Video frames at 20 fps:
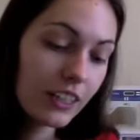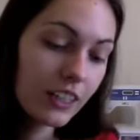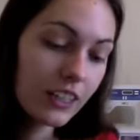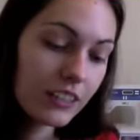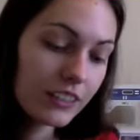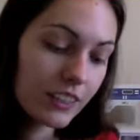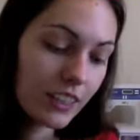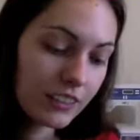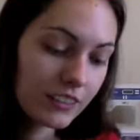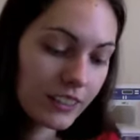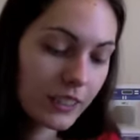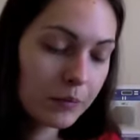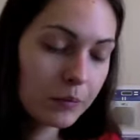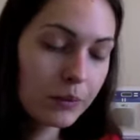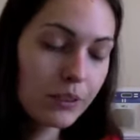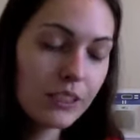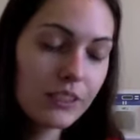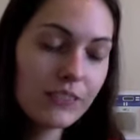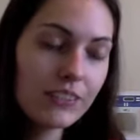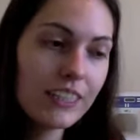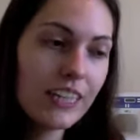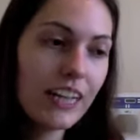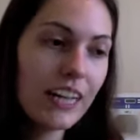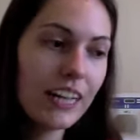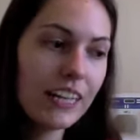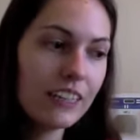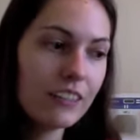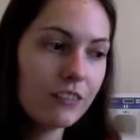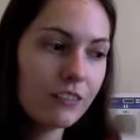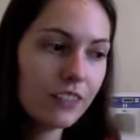Sasuke believes
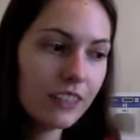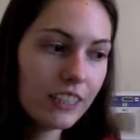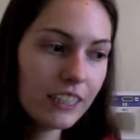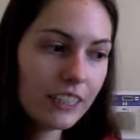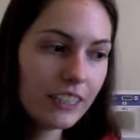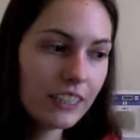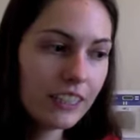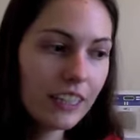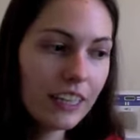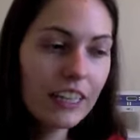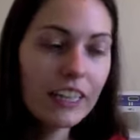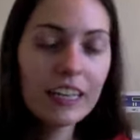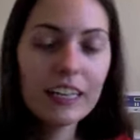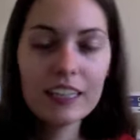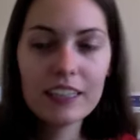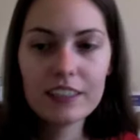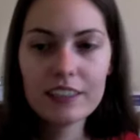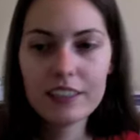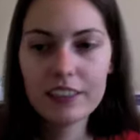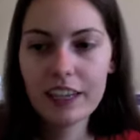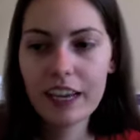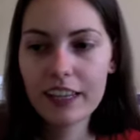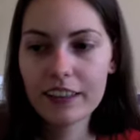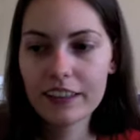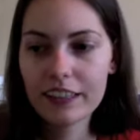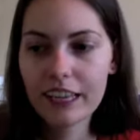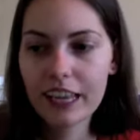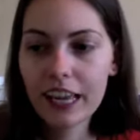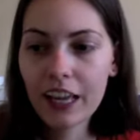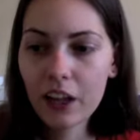that if he is at
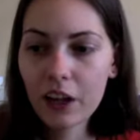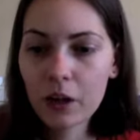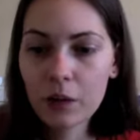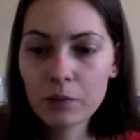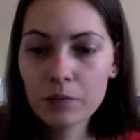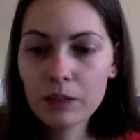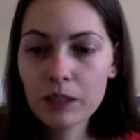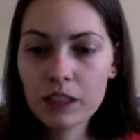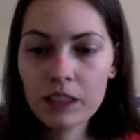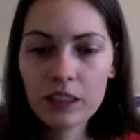the helm